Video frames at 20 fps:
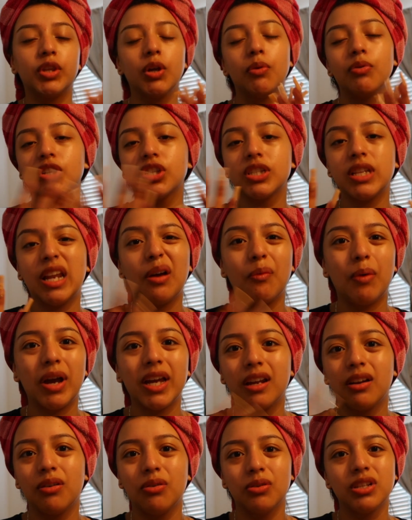They were just like, why
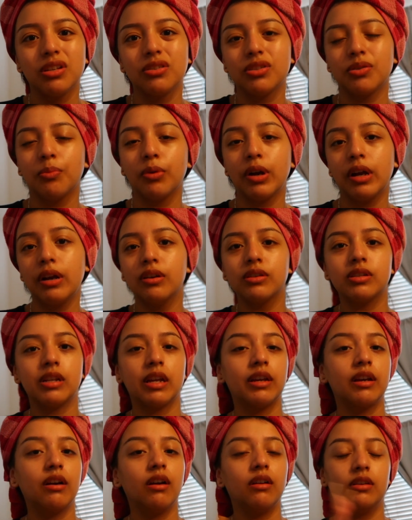get a hotel somewhere else?
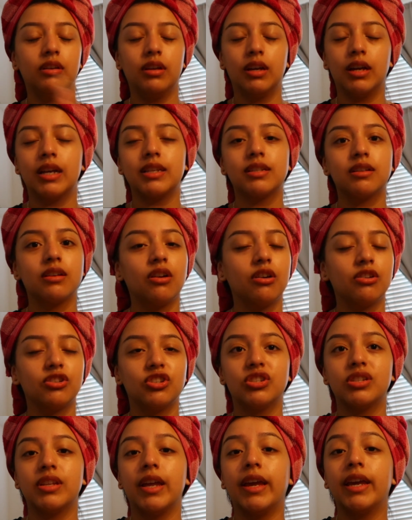Like, you guys could all
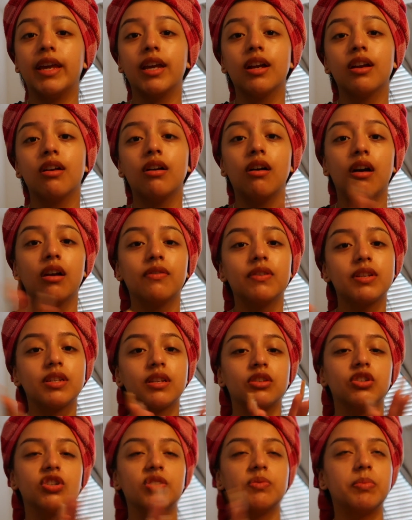just stay here, all of us
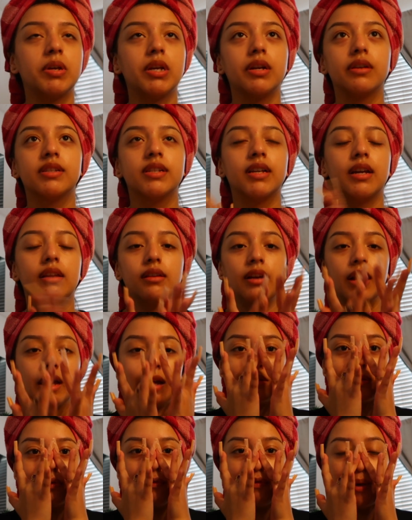could just be here together, like,
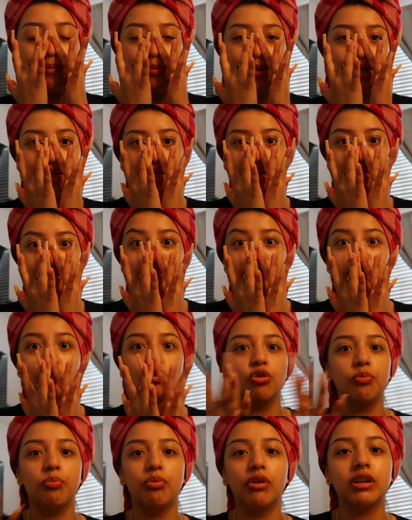as a family. Like, that's the
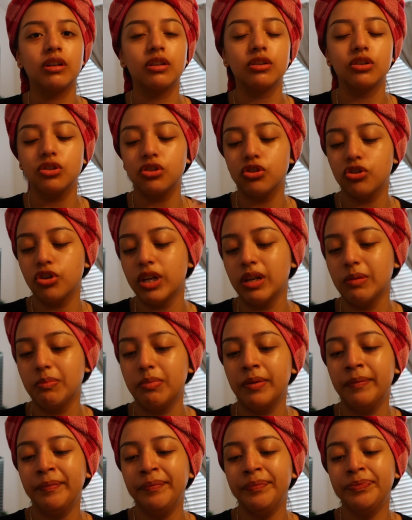whole point of this trip.